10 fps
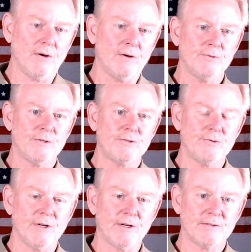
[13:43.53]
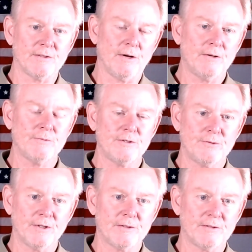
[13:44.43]
unrestricts and
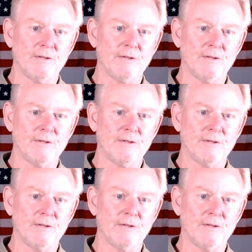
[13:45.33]
unrestricts and